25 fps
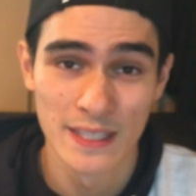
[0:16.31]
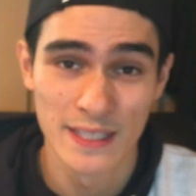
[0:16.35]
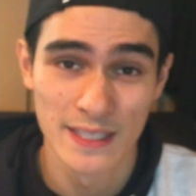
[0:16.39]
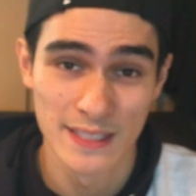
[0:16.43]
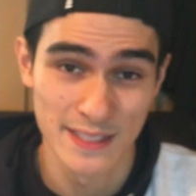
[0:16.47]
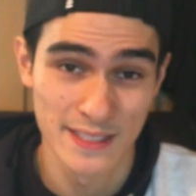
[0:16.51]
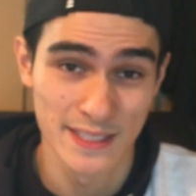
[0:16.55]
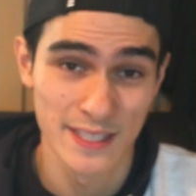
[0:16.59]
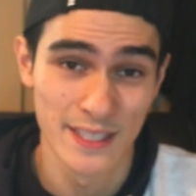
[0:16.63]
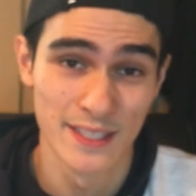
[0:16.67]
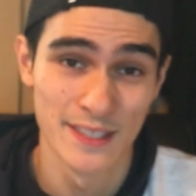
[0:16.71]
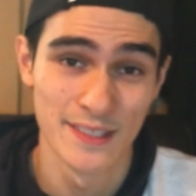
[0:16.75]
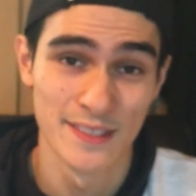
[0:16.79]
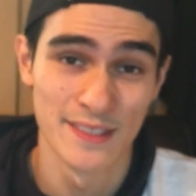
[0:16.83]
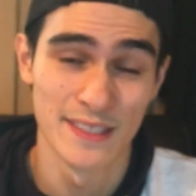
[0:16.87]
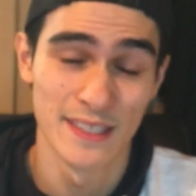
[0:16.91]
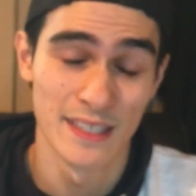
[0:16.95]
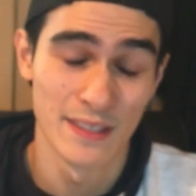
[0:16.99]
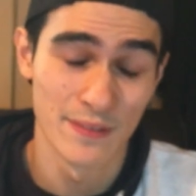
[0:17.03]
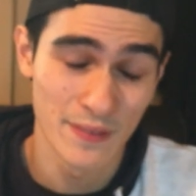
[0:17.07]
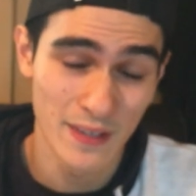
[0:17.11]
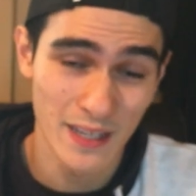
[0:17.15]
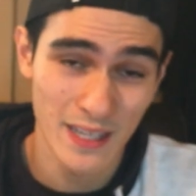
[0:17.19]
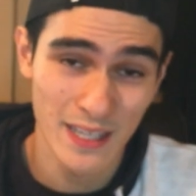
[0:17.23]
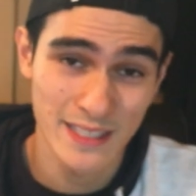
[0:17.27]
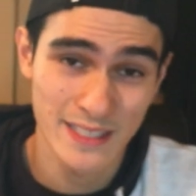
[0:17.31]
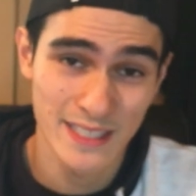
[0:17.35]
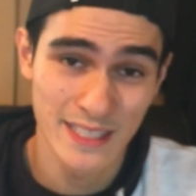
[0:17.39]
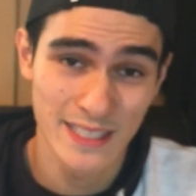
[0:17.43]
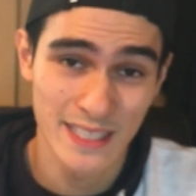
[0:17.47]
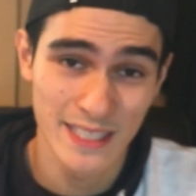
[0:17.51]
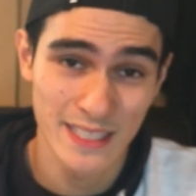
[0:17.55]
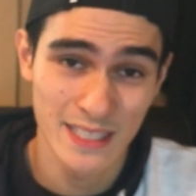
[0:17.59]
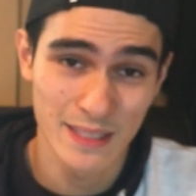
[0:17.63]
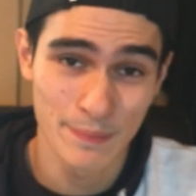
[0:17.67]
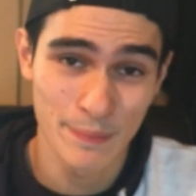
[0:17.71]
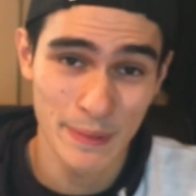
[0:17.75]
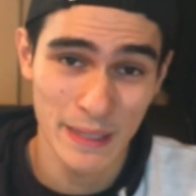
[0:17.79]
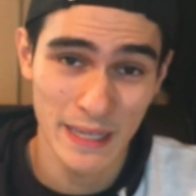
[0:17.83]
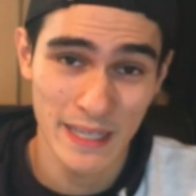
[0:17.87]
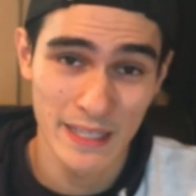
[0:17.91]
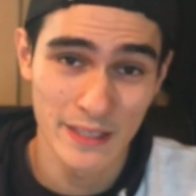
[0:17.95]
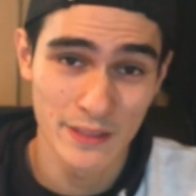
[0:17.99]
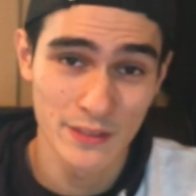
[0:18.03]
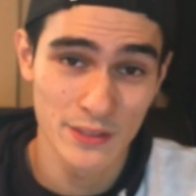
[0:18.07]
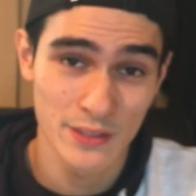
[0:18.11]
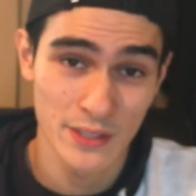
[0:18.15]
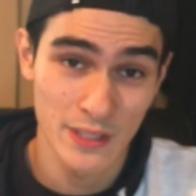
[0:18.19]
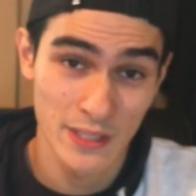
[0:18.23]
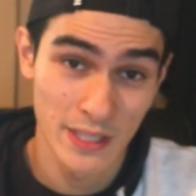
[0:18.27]
So if I can get the
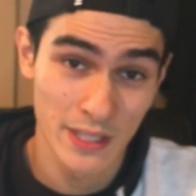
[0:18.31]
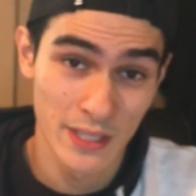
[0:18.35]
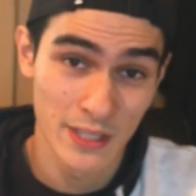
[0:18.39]
badge,